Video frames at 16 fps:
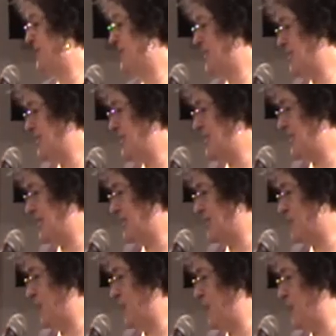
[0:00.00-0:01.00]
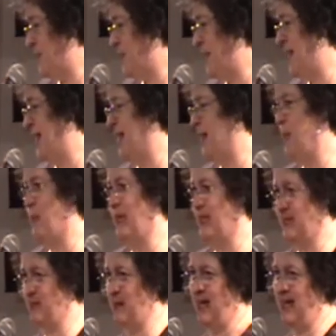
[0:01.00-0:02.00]
So this next poem might help
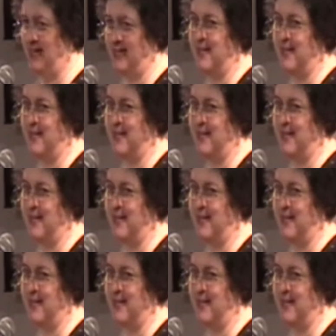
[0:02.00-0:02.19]
explain